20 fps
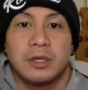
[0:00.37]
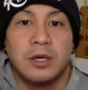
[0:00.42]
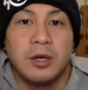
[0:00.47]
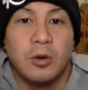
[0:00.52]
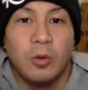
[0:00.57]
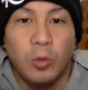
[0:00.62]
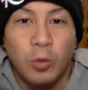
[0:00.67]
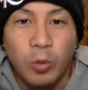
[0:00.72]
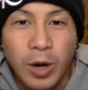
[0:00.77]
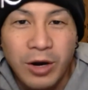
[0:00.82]

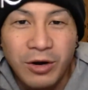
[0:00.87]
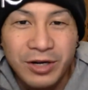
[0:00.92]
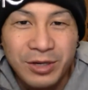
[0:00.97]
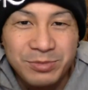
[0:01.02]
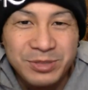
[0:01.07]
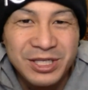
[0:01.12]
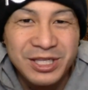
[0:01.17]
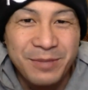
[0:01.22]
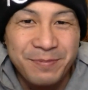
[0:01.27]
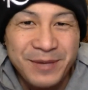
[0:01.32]
Welcome
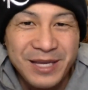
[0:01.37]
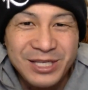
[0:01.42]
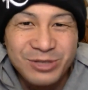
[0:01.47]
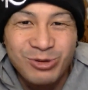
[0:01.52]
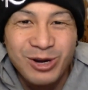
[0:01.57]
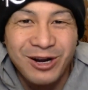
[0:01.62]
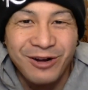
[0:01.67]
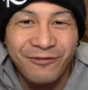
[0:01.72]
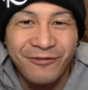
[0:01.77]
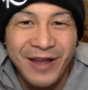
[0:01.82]
to the Beast
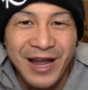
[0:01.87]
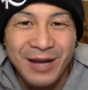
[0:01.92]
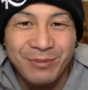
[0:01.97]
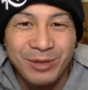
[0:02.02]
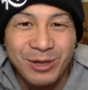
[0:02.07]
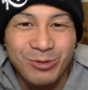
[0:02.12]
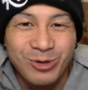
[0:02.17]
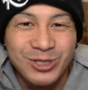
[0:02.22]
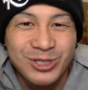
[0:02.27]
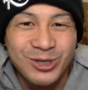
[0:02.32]
Rider
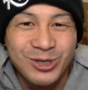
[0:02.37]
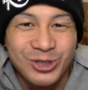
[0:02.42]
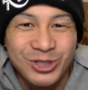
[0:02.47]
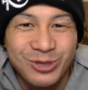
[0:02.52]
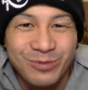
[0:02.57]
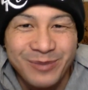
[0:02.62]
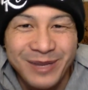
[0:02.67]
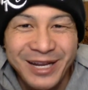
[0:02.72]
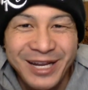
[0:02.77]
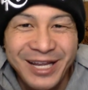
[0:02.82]
family, where social
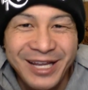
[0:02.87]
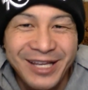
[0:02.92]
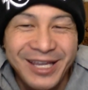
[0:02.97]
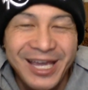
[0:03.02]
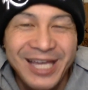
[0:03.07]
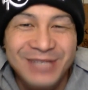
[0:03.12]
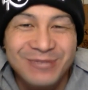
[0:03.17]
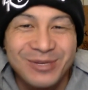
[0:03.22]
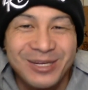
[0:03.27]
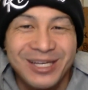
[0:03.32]
media
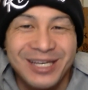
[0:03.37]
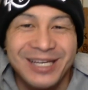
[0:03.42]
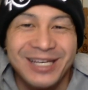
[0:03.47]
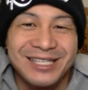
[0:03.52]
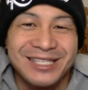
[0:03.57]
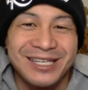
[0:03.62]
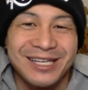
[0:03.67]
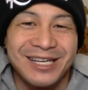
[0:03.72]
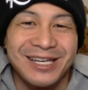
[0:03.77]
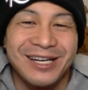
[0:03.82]
engagement
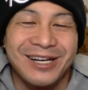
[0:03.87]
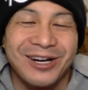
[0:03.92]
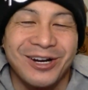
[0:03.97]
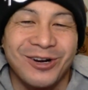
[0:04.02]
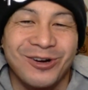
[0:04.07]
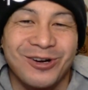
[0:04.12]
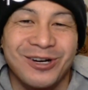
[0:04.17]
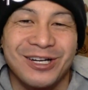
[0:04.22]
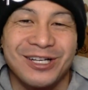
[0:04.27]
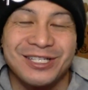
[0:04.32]
is
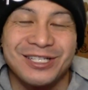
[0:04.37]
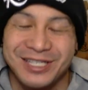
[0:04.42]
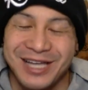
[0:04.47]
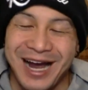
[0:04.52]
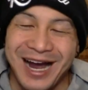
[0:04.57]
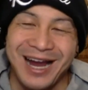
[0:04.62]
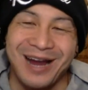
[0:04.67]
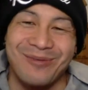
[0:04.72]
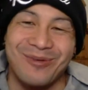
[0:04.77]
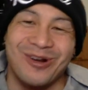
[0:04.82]
encouraged.
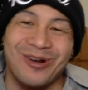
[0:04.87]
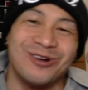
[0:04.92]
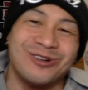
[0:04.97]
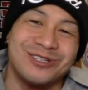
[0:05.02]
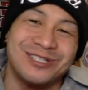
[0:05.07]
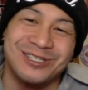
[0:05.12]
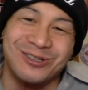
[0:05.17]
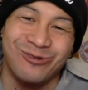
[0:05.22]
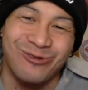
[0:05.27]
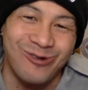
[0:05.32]
I am your
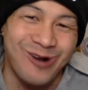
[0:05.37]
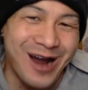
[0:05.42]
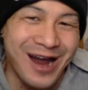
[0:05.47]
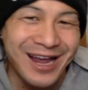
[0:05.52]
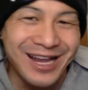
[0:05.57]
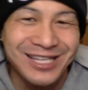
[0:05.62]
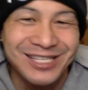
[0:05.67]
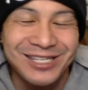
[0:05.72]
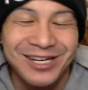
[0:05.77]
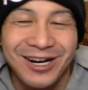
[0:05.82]
host,
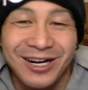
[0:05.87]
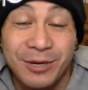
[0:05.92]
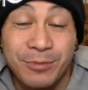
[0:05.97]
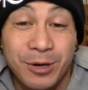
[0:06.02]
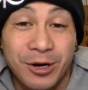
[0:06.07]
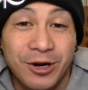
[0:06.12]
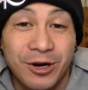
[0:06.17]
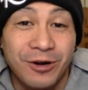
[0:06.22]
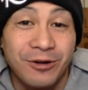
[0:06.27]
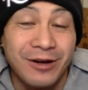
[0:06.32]
Ryan
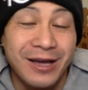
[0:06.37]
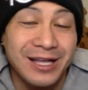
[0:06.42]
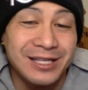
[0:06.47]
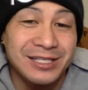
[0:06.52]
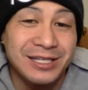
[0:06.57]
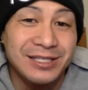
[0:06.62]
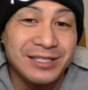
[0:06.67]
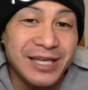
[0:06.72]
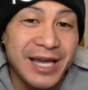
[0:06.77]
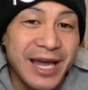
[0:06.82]
Sakamoto, and
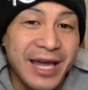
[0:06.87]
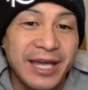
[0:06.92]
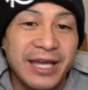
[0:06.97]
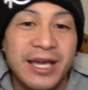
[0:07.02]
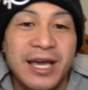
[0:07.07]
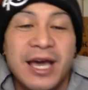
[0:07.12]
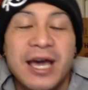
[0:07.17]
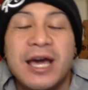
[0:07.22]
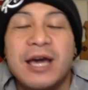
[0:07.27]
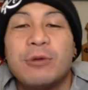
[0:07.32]
today
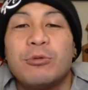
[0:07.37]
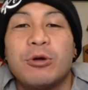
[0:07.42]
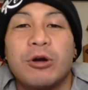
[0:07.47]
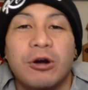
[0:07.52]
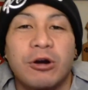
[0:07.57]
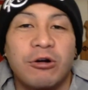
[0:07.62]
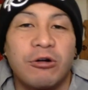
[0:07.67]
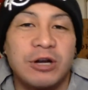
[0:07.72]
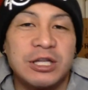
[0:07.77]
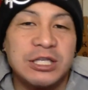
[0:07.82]
we are
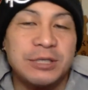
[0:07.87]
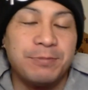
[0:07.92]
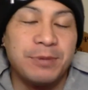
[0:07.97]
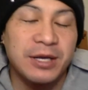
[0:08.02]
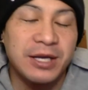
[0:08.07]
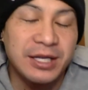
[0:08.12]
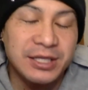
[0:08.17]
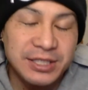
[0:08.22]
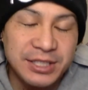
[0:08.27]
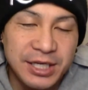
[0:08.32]
going to be
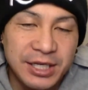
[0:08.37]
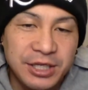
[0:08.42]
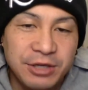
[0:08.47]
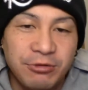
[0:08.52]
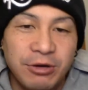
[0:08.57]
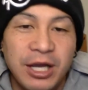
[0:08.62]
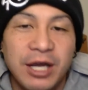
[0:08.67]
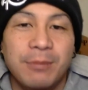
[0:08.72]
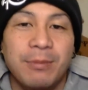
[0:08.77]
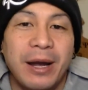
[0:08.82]

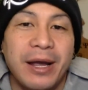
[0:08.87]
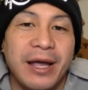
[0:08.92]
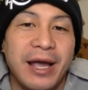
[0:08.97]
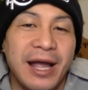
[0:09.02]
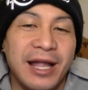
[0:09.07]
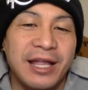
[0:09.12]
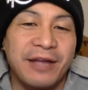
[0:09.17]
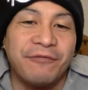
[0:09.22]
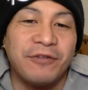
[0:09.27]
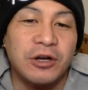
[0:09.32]
continuing my
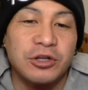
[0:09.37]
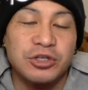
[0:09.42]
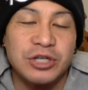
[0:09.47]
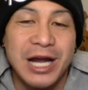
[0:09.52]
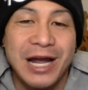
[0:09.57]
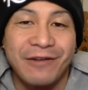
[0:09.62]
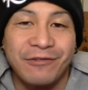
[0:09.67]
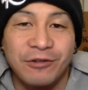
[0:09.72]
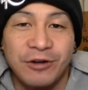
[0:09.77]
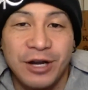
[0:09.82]
NFL
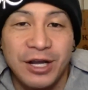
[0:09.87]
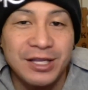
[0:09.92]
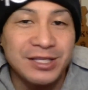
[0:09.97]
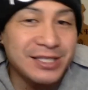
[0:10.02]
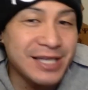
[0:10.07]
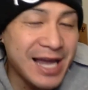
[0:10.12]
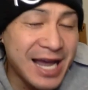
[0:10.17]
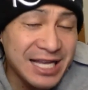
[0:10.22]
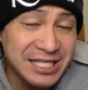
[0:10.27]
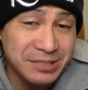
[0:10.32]
draft grades
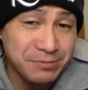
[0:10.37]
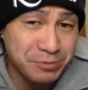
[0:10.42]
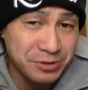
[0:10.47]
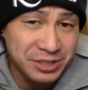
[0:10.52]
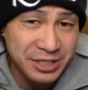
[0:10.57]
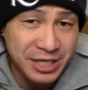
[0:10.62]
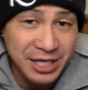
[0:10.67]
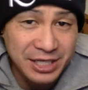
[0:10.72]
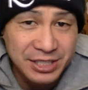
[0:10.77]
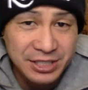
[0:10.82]
as it
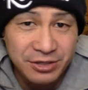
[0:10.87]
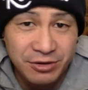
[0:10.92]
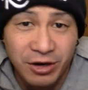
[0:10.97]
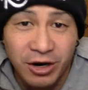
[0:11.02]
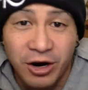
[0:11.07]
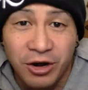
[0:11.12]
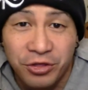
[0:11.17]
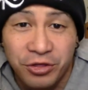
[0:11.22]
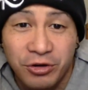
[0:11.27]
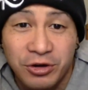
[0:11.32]
pertains to
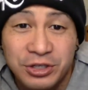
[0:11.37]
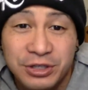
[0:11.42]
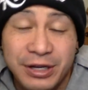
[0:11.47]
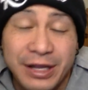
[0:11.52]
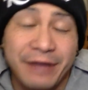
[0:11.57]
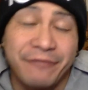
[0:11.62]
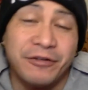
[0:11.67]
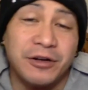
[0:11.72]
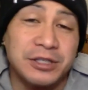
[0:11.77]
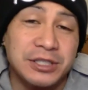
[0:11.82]
all 32
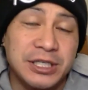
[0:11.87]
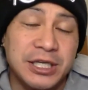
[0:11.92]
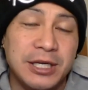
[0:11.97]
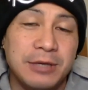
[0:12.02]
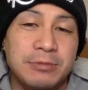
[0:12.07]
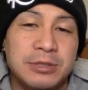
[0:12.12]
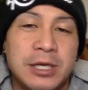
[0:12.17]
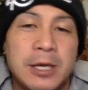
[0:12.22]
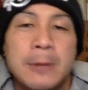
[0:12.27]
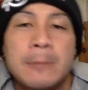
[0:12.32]
NFL teams.